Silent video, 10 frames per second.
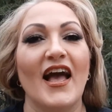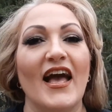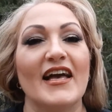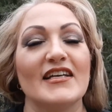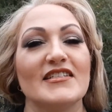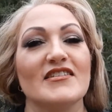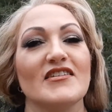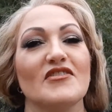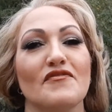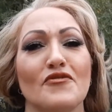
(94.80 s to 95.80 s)
And
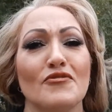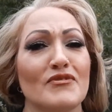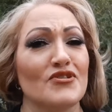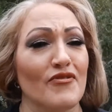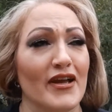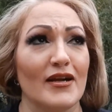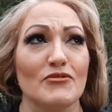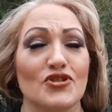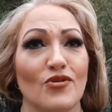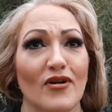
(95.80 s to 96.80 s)
the food was great, I'm
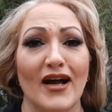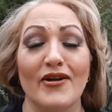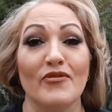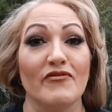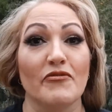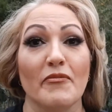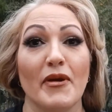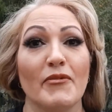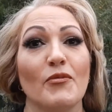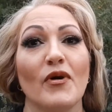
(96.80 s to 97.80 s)
sure. I don't even
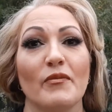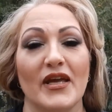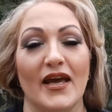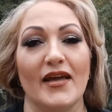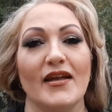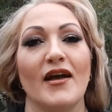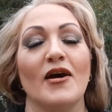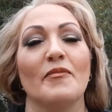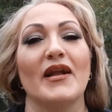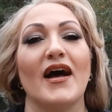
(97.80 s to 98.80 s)
remember what we ate,
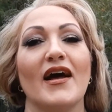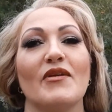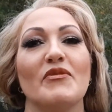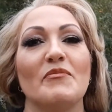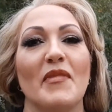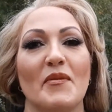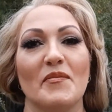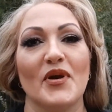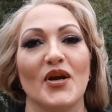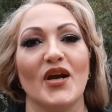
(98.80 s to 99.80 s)
but I
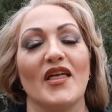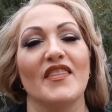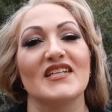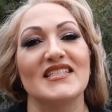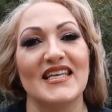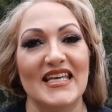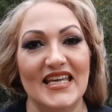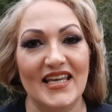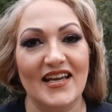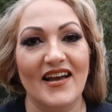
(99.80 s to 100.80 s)
remember the tea.
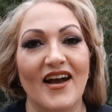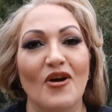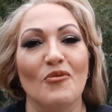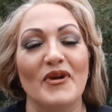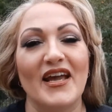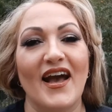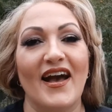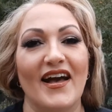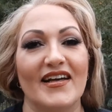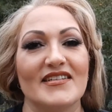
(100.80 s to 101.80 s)
We
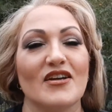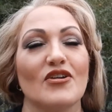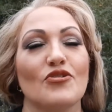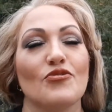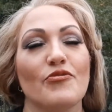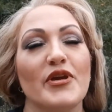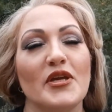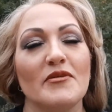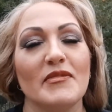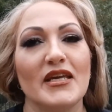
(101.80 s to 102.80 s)
had
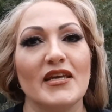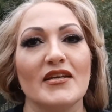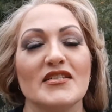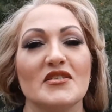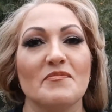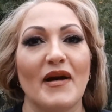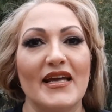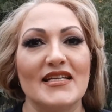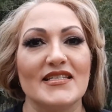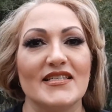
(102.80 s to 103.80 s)
creamy,
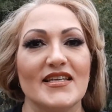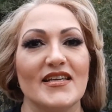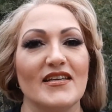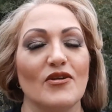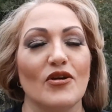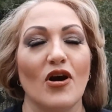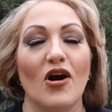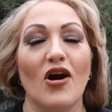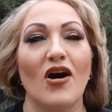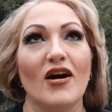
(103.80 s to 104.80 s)
spicy,
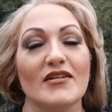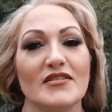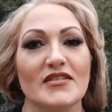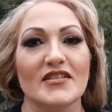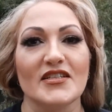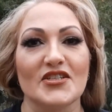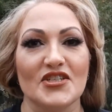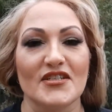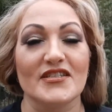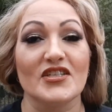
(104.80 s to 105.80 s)
hot,
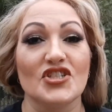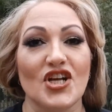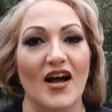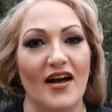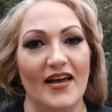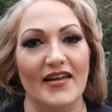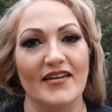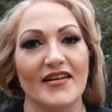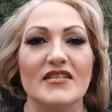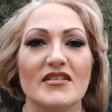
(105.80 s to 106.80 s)
delicious chai.
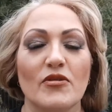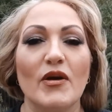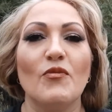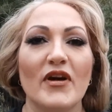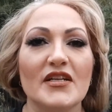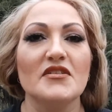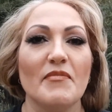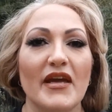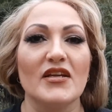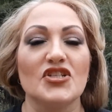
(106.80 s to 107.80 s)
So I wanted to
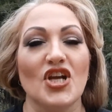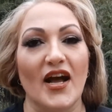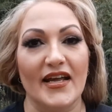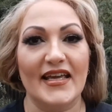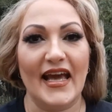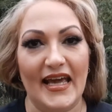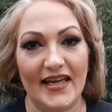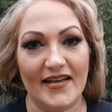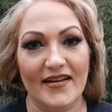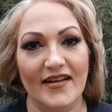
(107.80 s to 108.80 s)
make a chai
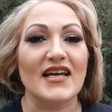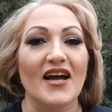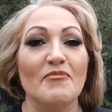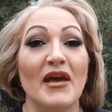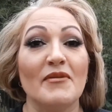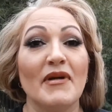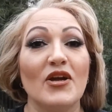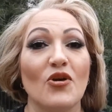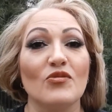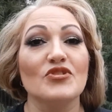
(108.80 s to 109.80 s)
cake. I made my
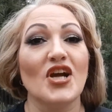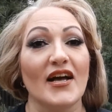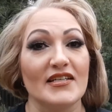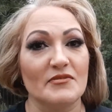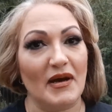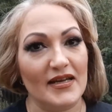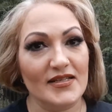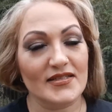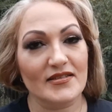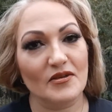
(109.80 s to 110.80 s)
own chai
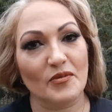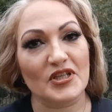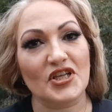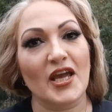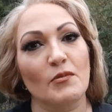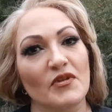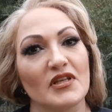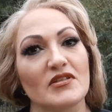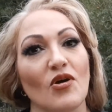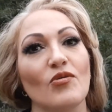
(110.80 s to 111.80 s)
spice, which came with
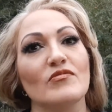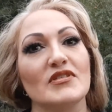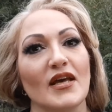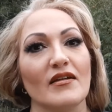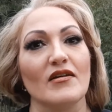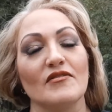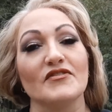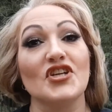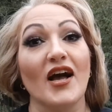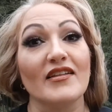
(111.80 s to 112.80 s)
its own set of
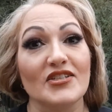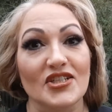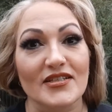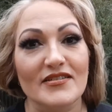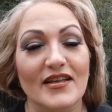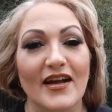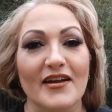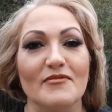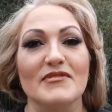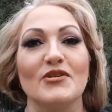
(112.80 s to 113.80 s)
challenges that I
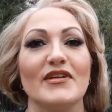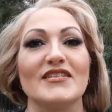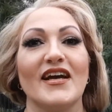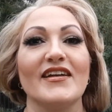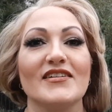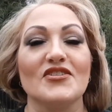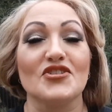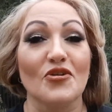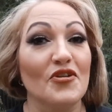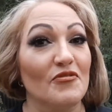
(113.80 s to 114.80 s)
am so excited to
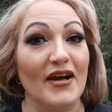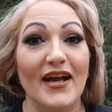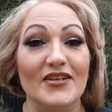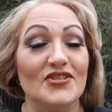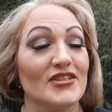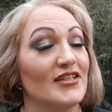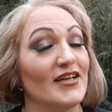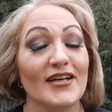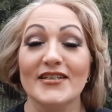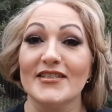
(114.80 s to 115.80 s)
show you. I actually
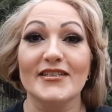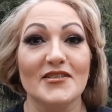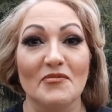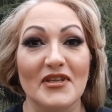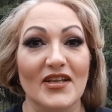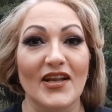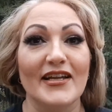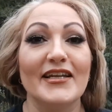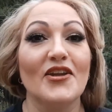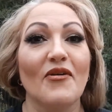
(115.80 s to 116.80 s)
did something that I
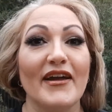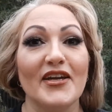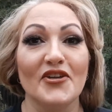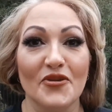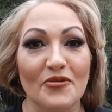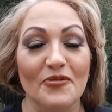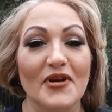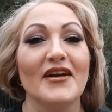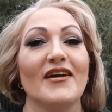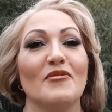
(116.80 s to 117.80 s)
didn't know I can do,
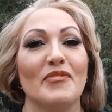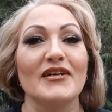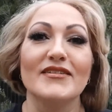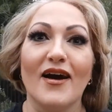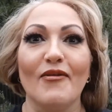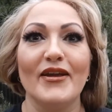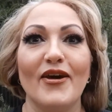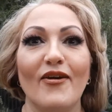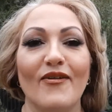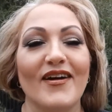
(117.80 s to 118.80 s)
but now I
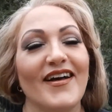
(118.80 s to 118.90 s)
know.